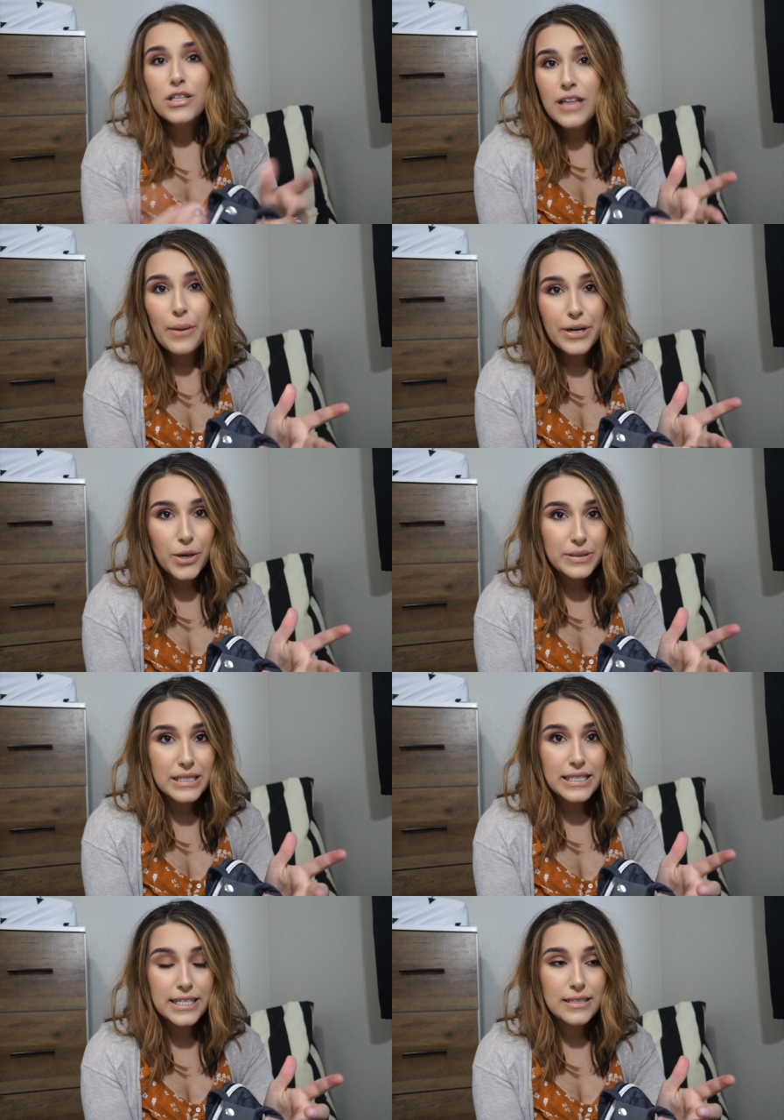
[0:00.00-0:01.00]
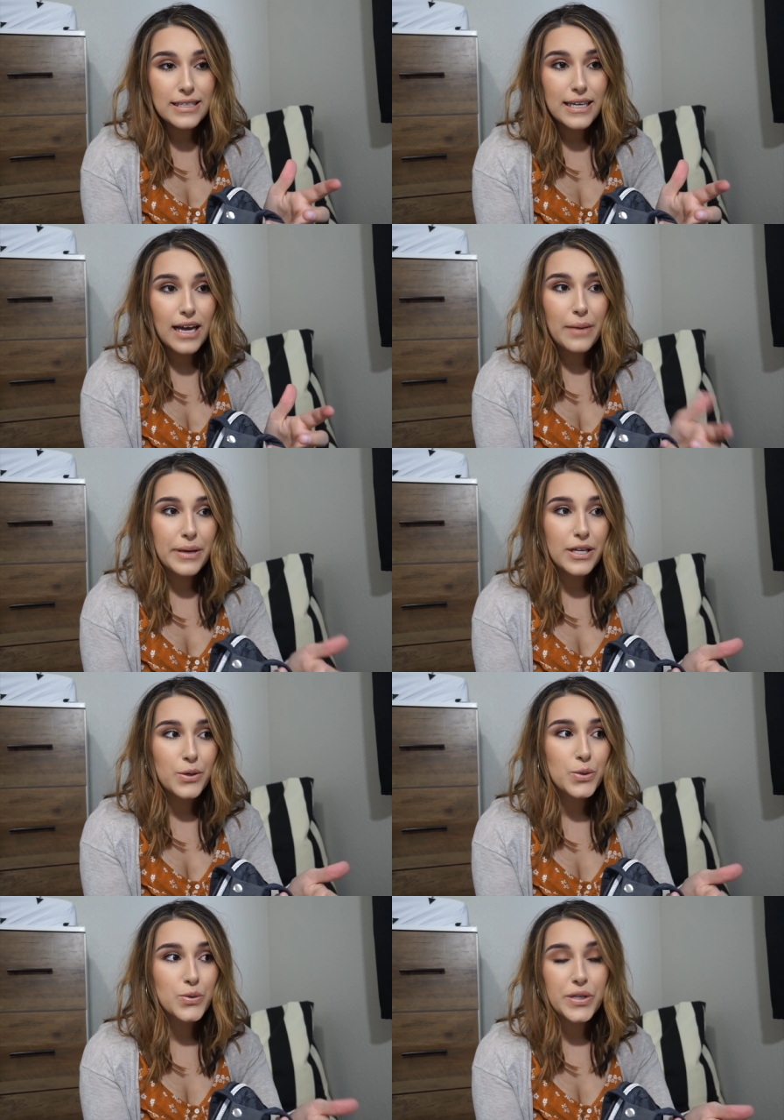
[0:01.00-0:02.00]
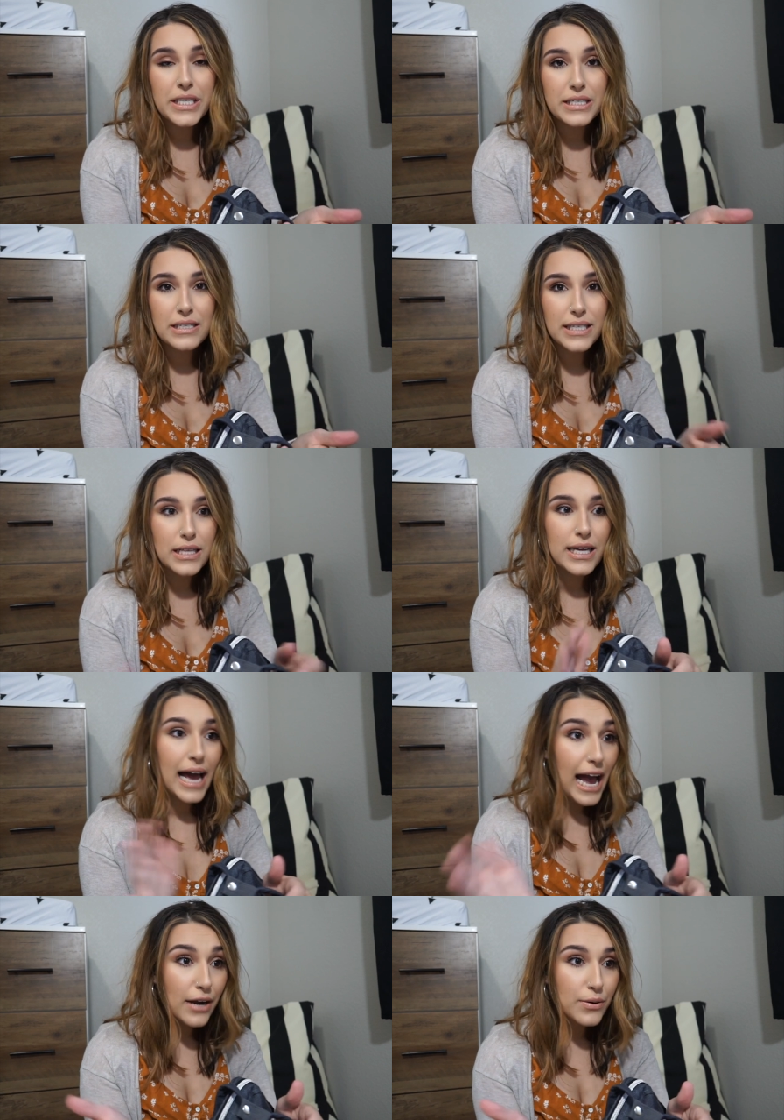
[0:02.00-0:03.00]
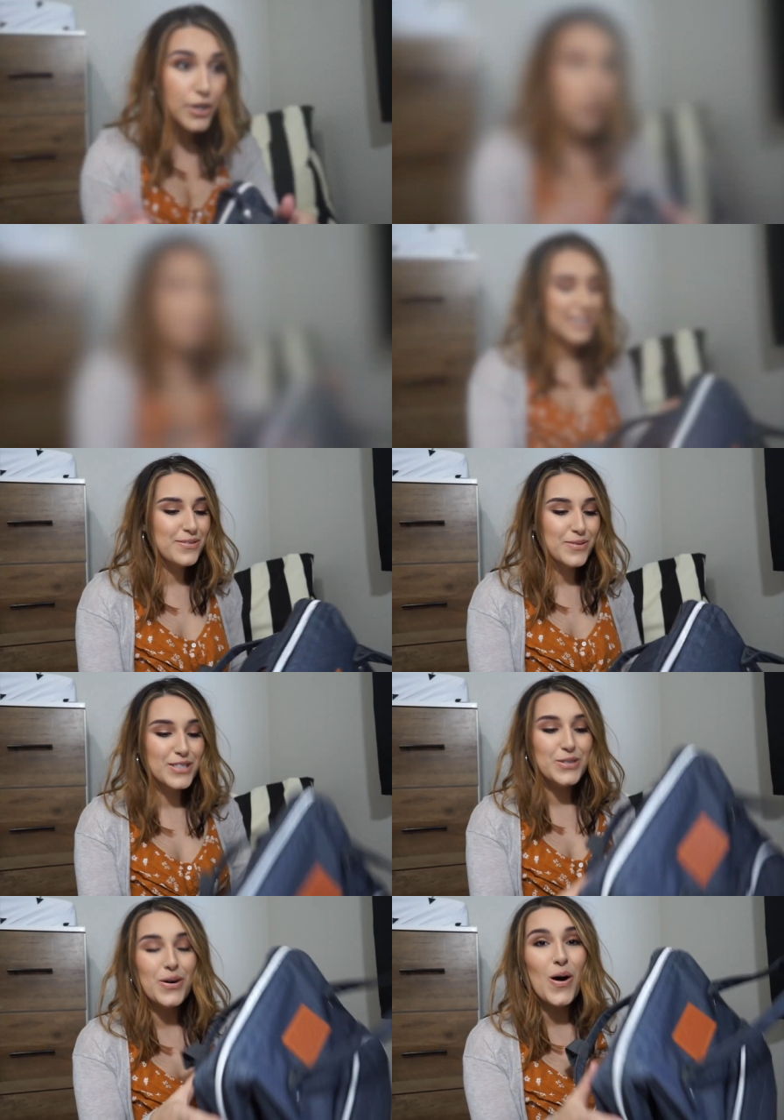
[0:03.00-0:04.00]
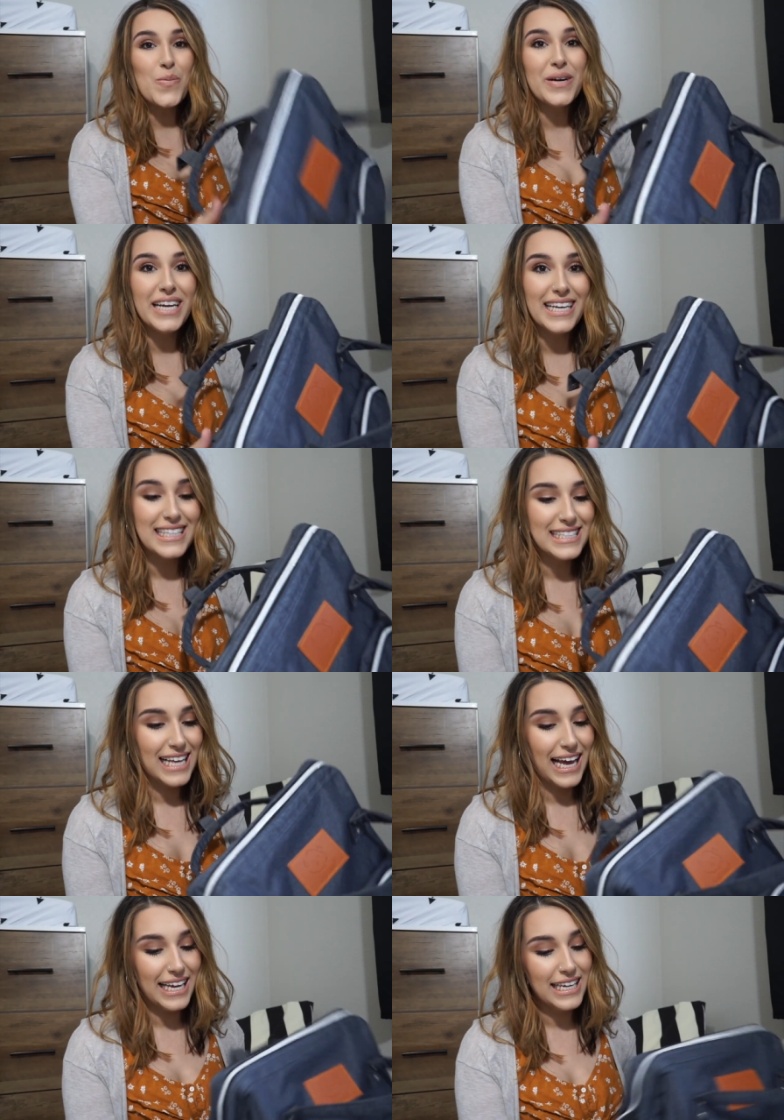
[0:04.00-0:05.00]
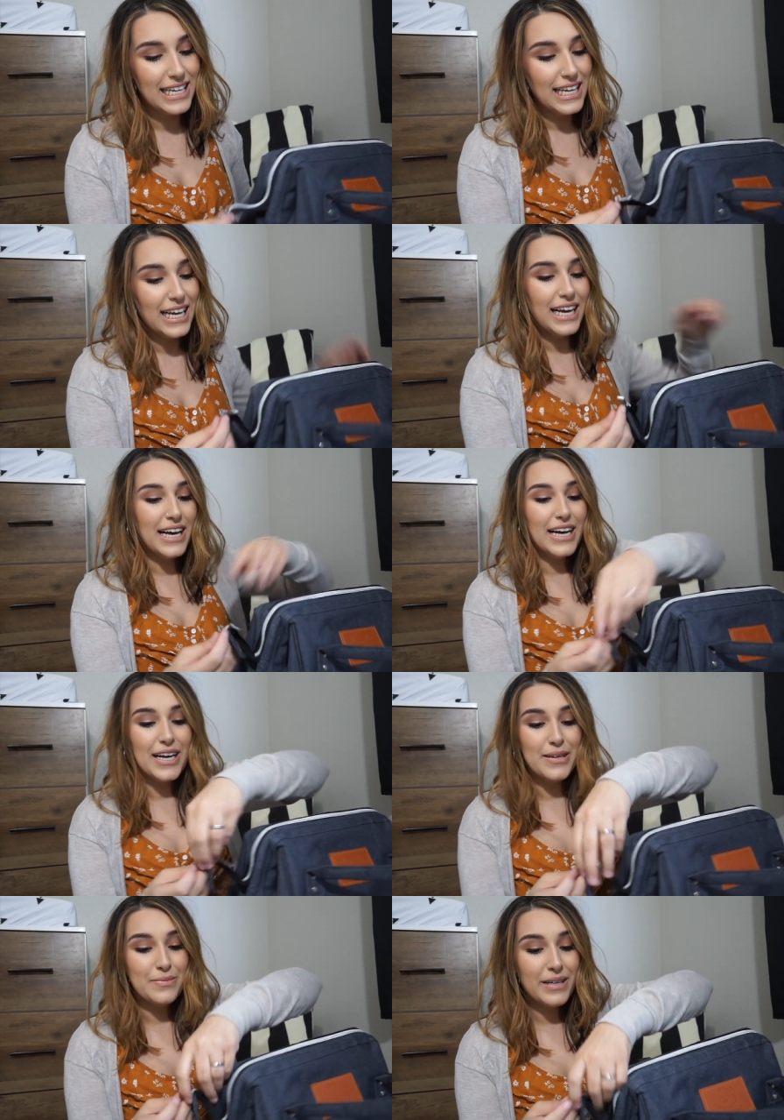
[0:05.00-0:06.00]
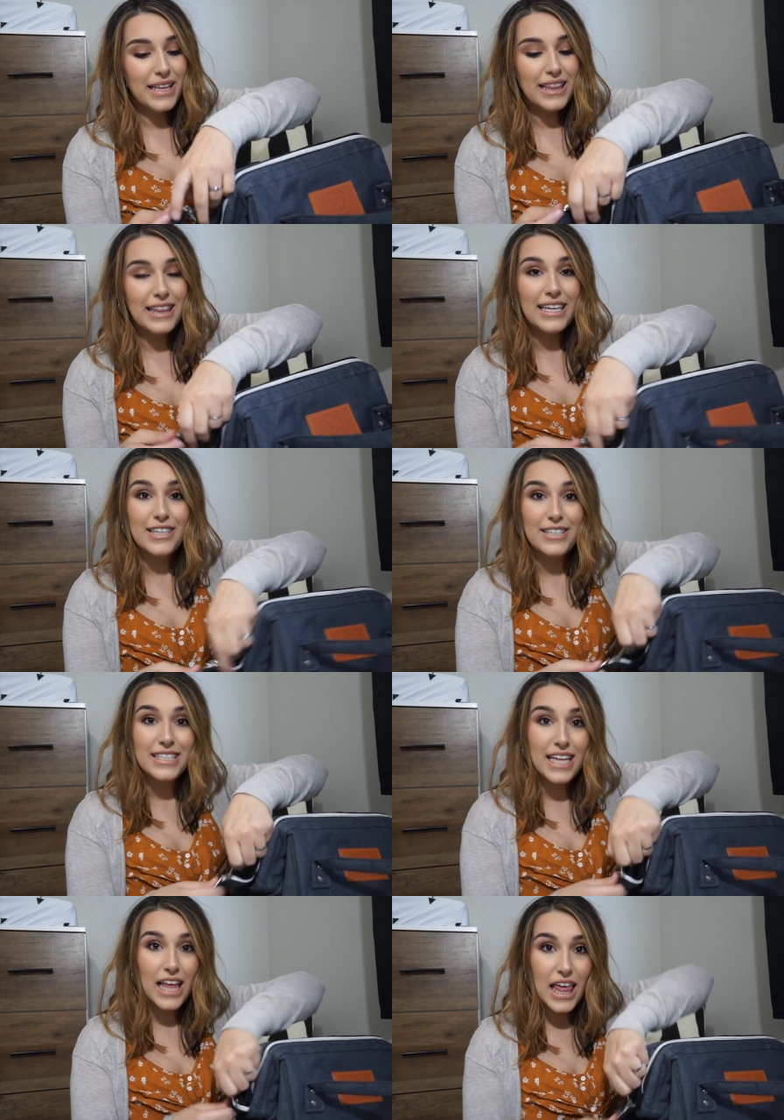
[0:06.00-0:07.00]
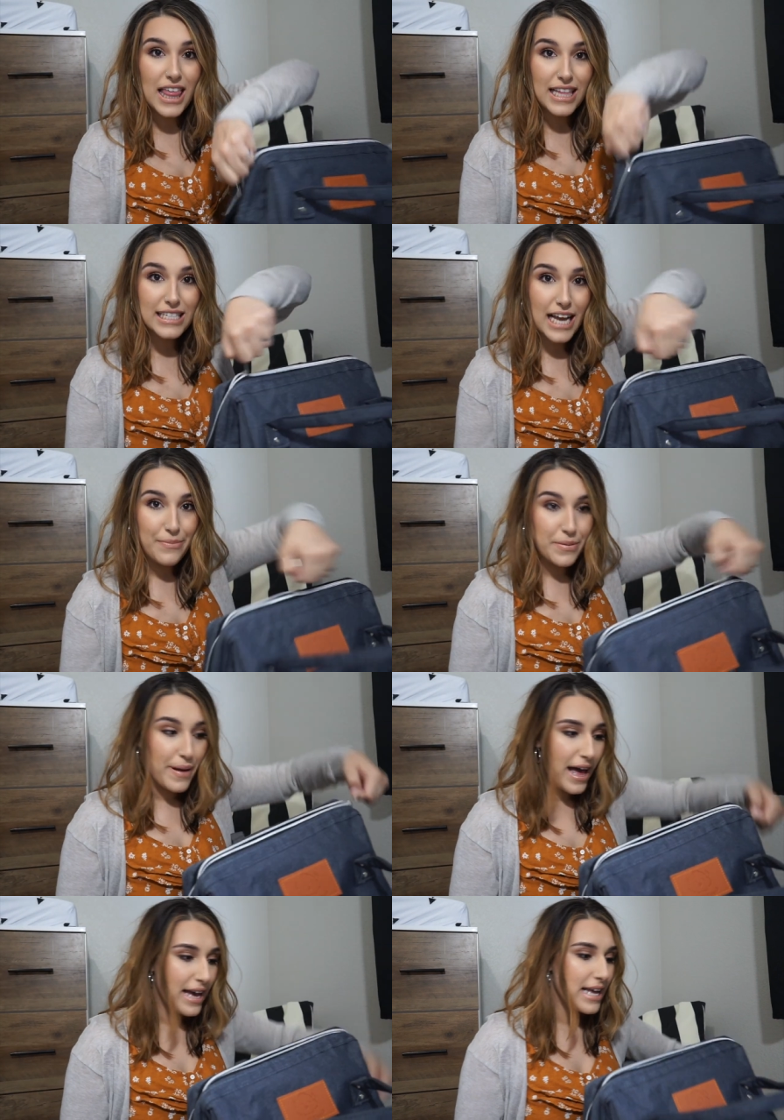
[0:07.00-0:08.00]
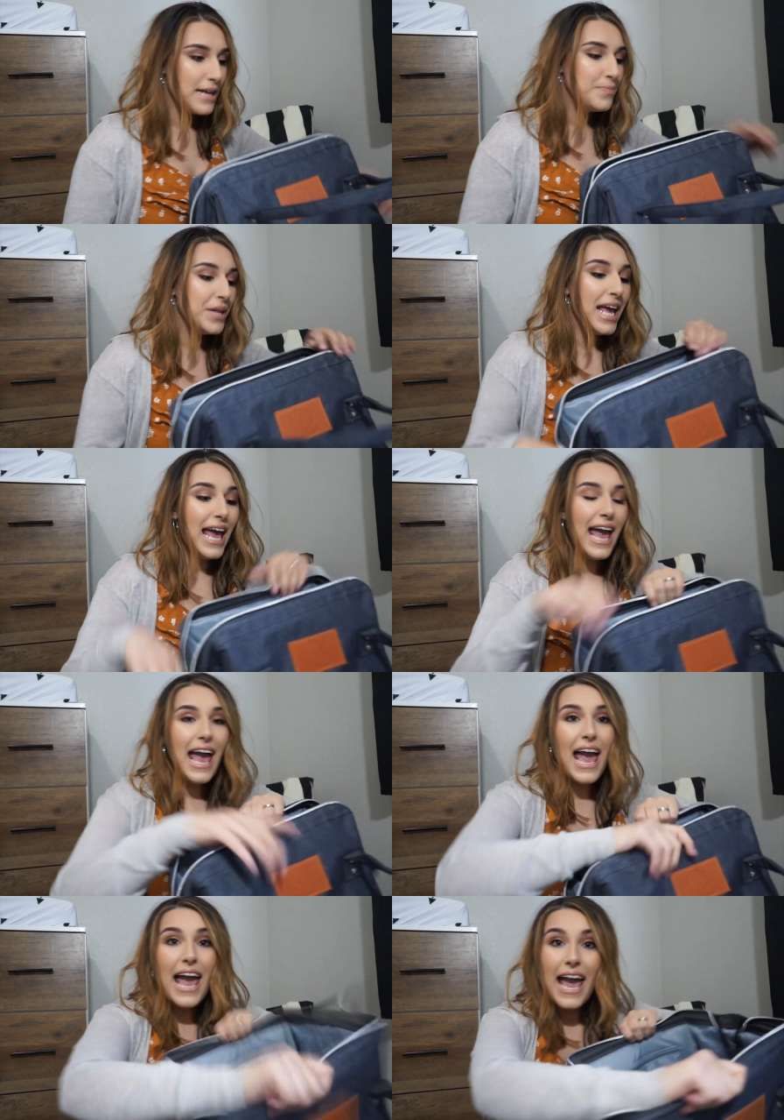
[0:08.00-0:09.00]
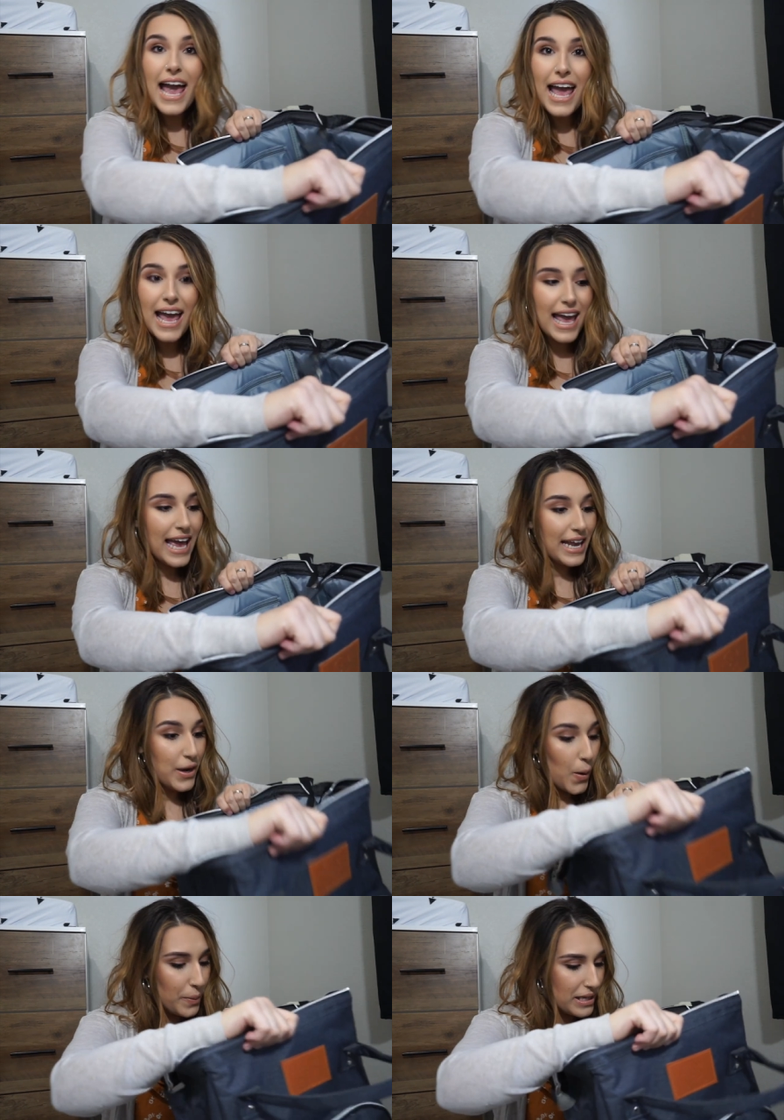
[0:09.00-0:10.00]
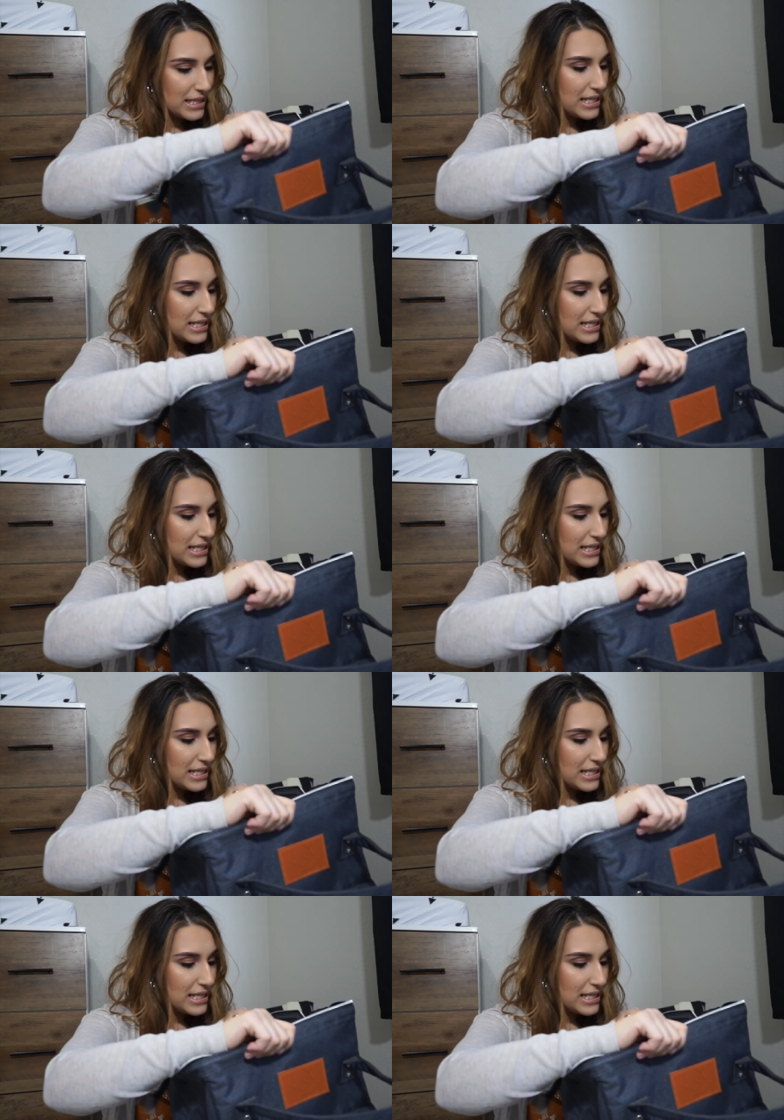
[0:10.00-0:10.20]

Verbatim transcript: That way no one steals it. I mean, who's really going to steal it? I don't know. when you open it inside, um, there's the diaper bag and it opens.